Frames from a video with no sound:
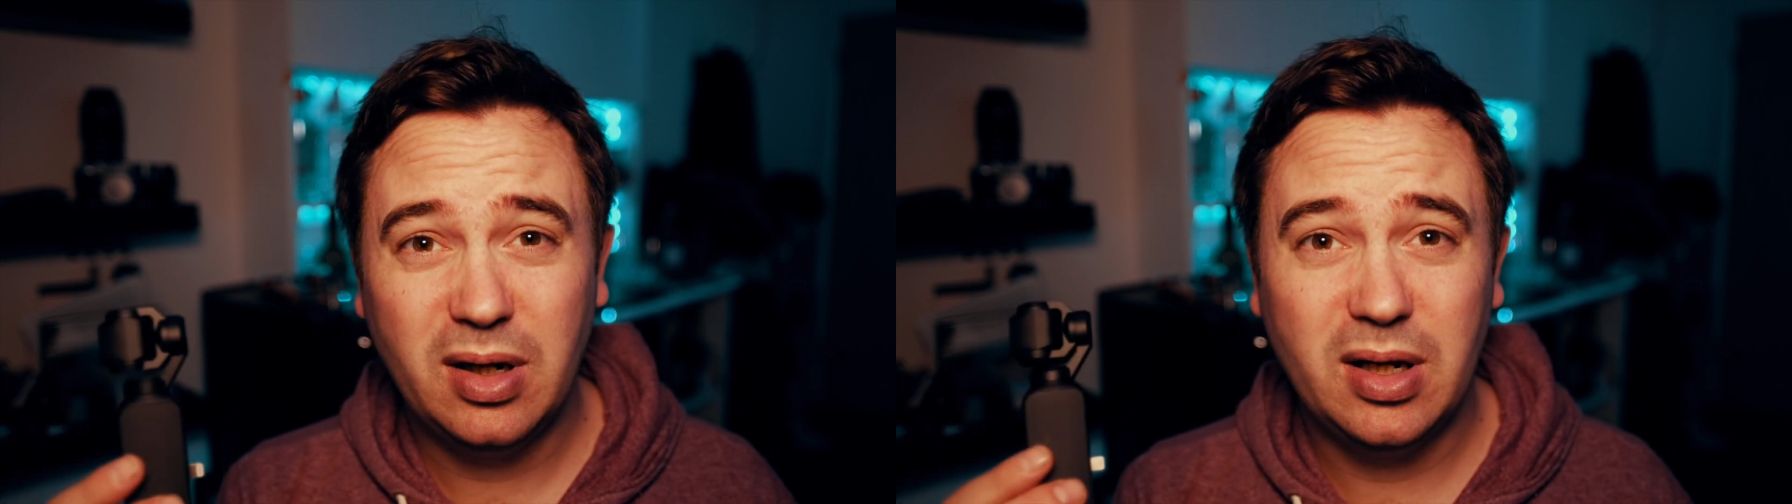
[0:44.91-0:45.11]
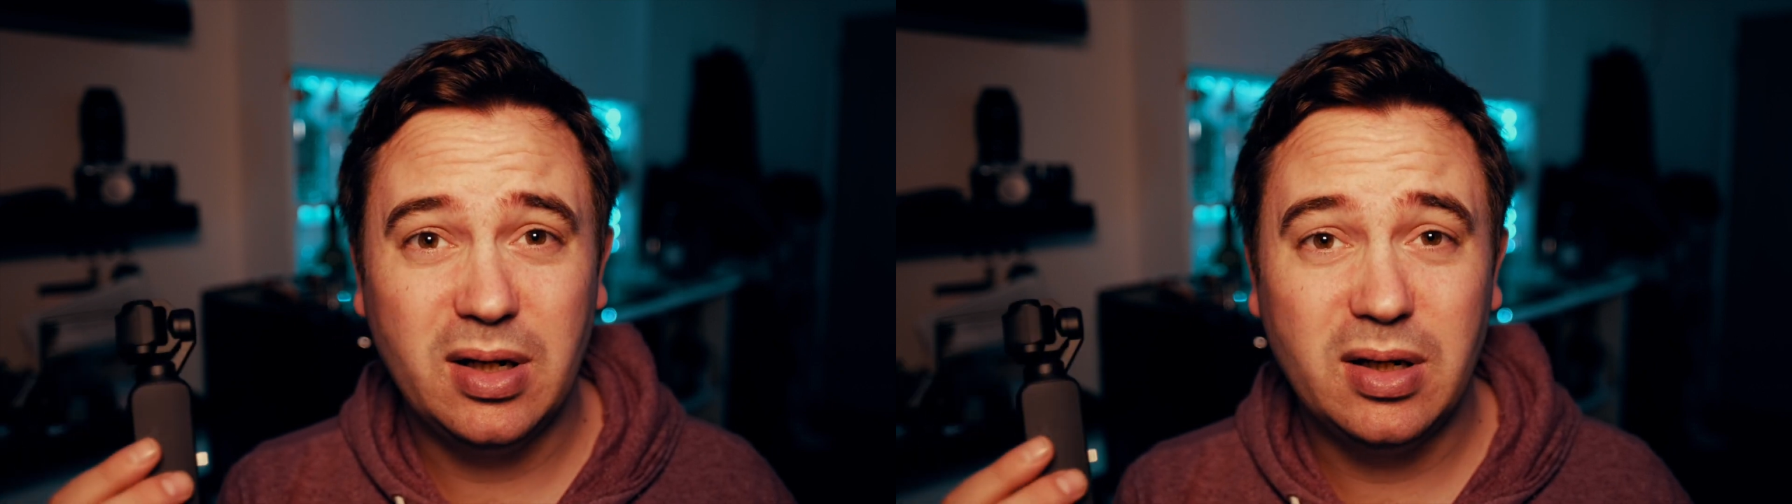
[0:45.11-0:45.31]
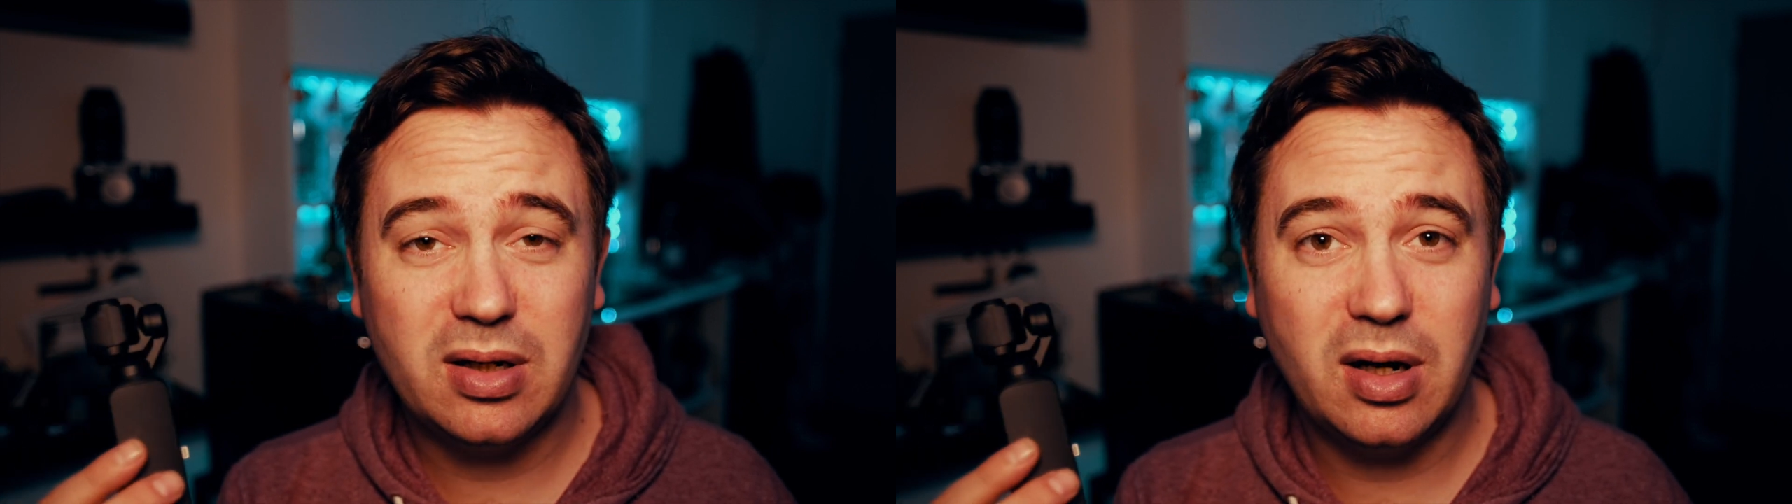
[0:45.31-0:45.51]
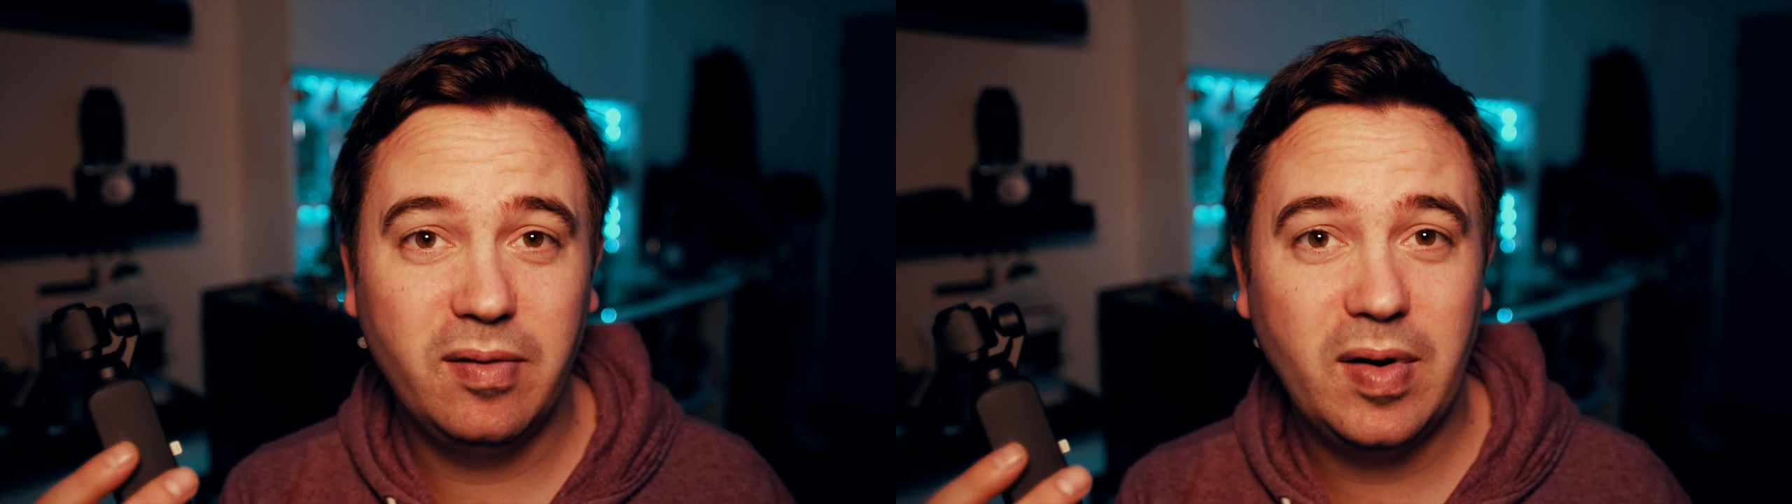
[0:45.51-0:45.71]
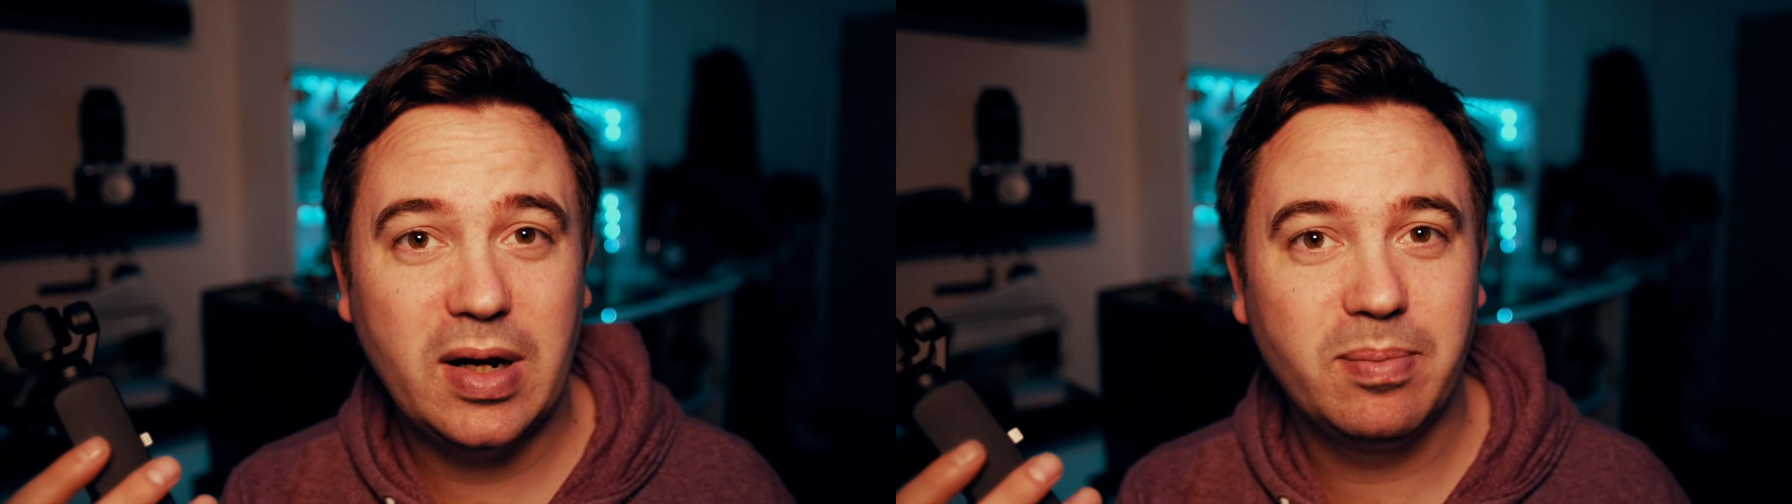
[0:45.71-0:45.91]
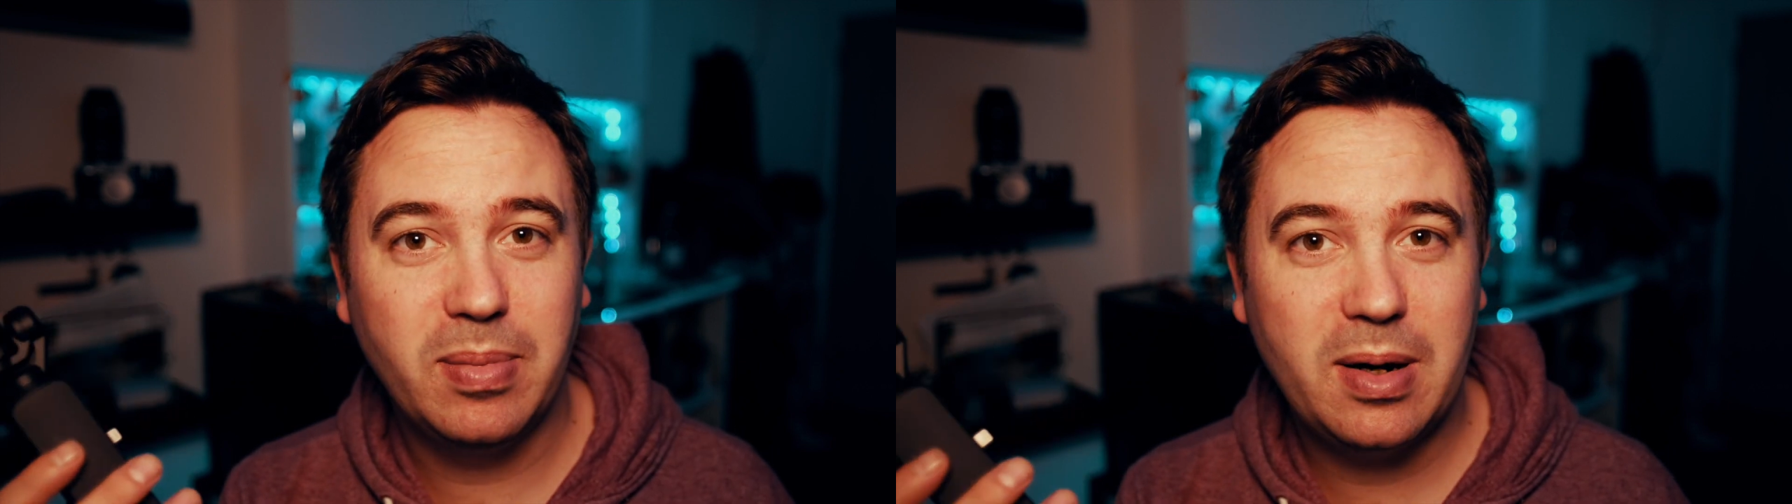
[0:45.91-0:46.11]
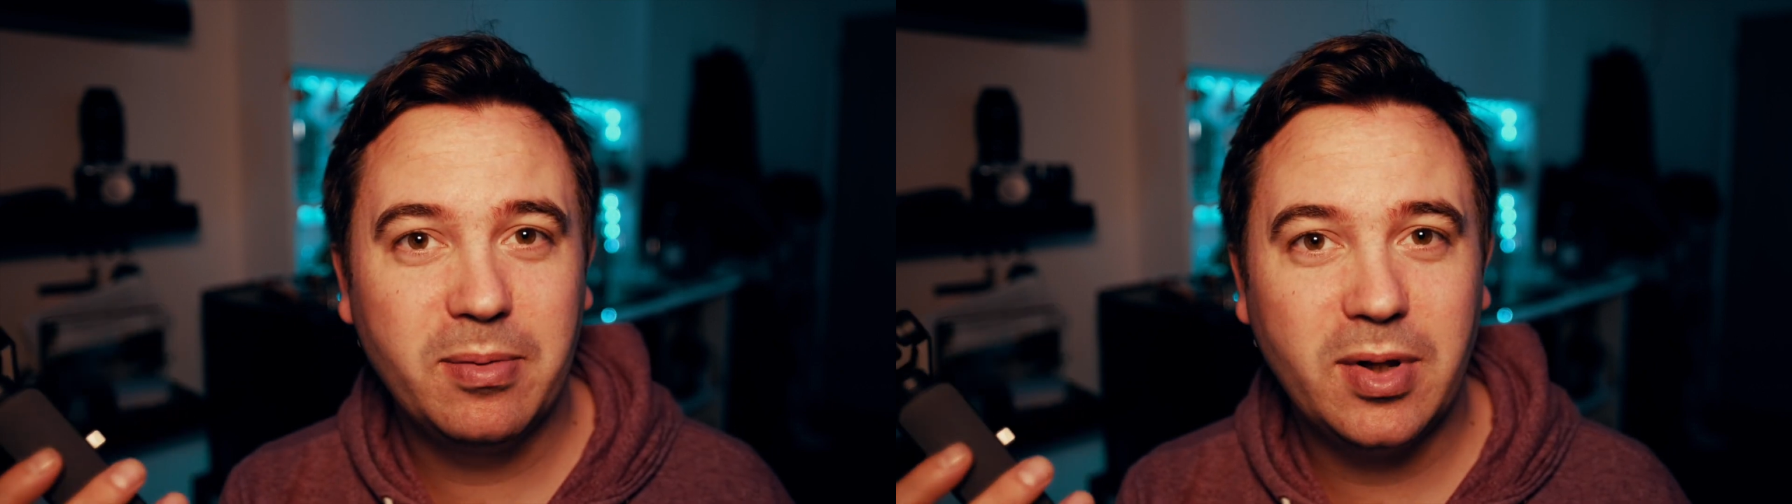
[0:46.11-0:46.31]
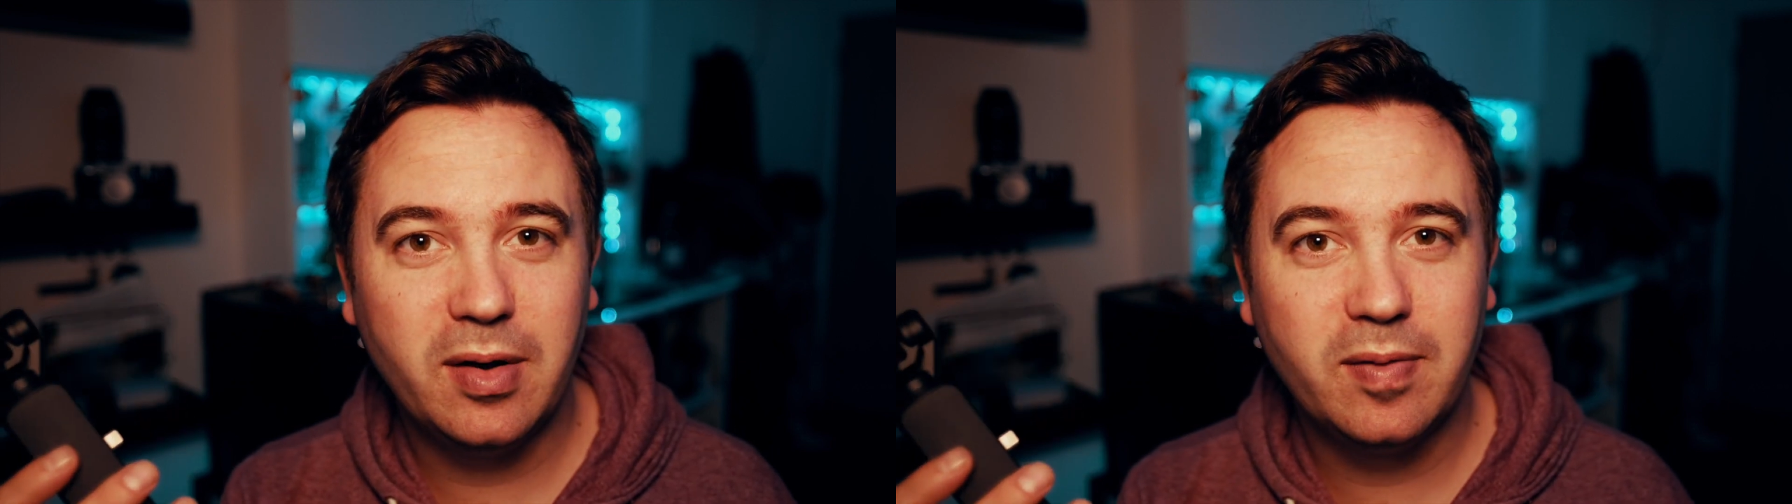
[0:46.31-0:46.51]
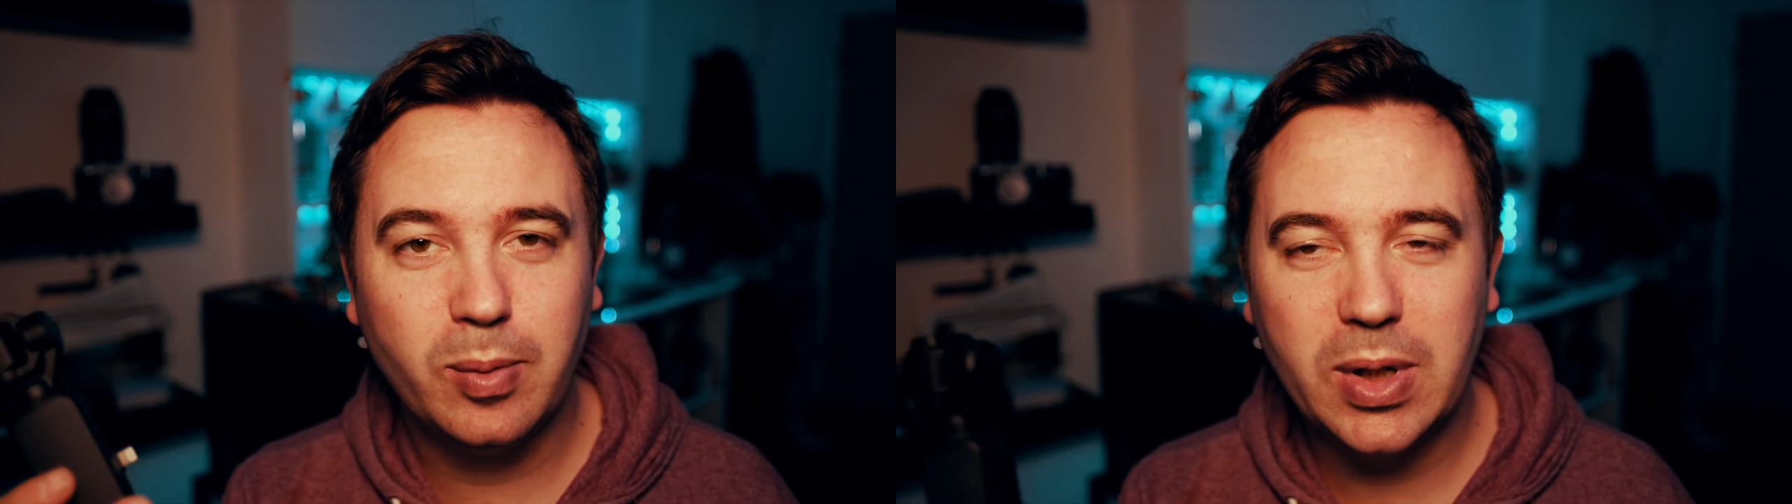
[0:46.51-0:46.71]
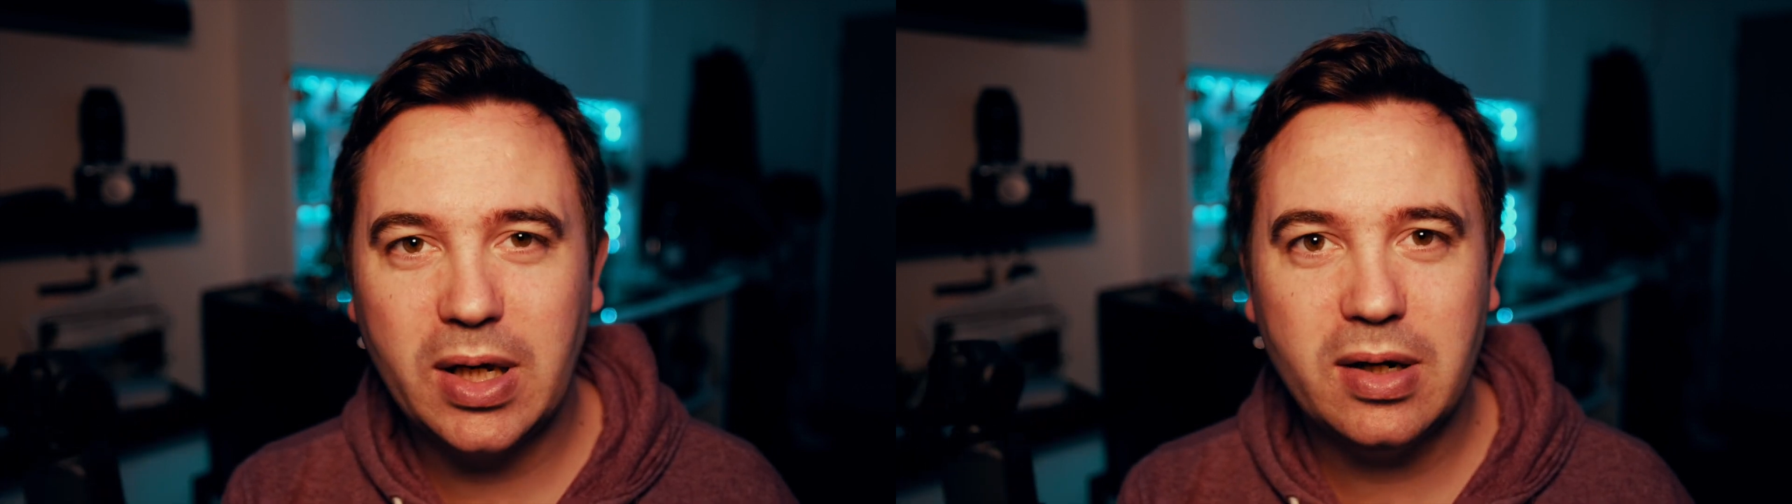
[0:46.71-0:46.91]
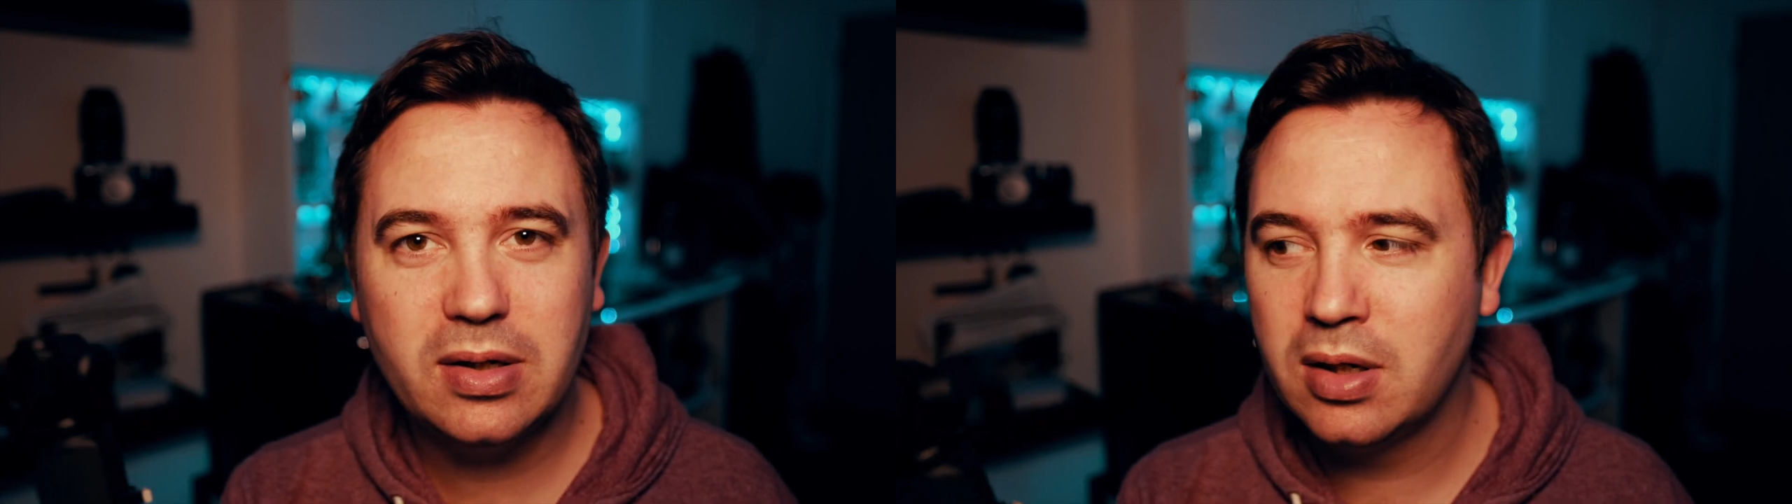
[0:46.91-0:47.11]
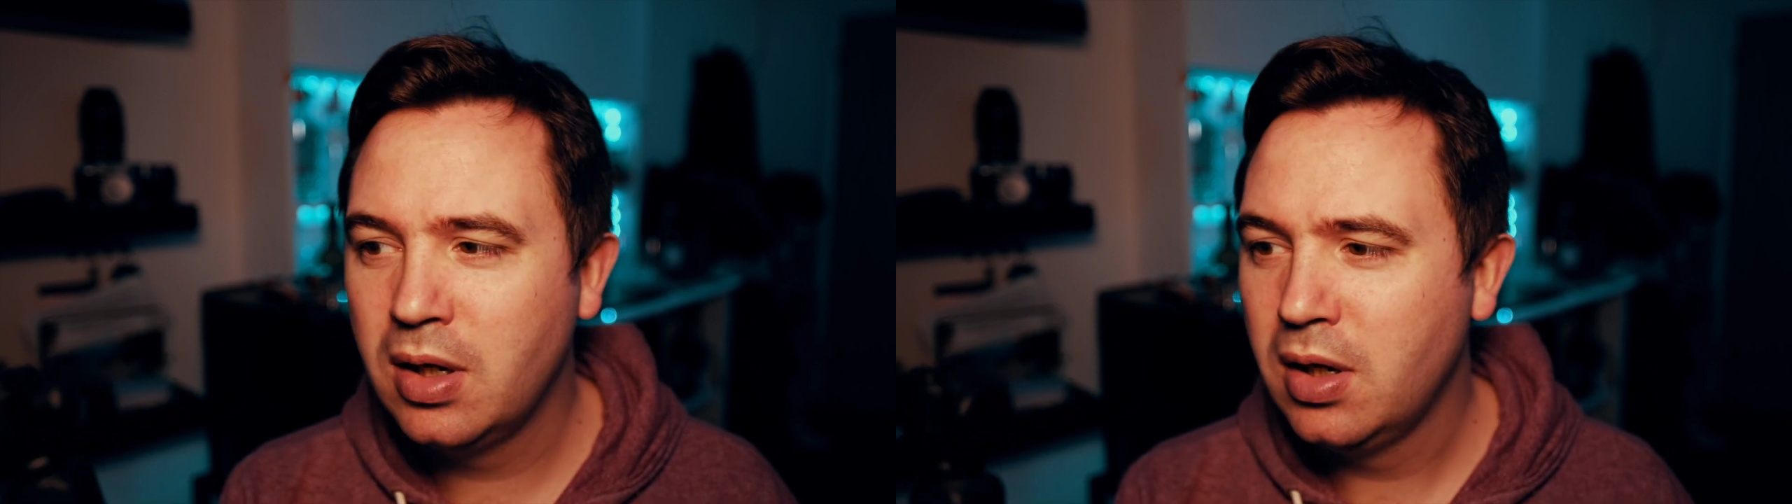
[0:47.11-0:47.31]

and I've had a play with it over the weekend.